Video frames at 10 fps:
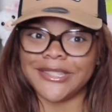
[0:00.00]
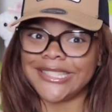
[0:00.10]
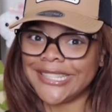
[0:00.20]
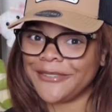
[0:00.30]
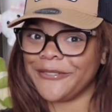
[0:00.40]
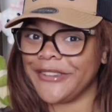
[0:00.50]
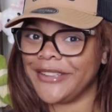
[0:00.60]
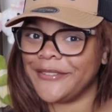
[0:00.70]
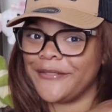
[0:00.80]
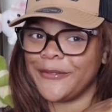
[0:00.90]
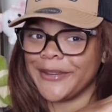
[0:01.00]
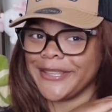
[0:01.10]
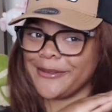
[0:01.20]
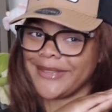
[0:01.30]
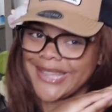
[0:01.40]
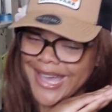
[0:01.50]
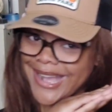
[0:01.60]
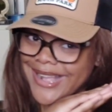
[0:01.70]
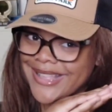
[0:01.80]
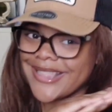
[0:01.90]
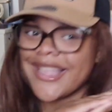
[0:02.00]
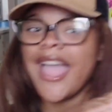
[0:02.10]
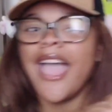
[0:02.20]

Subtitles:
different for you guys.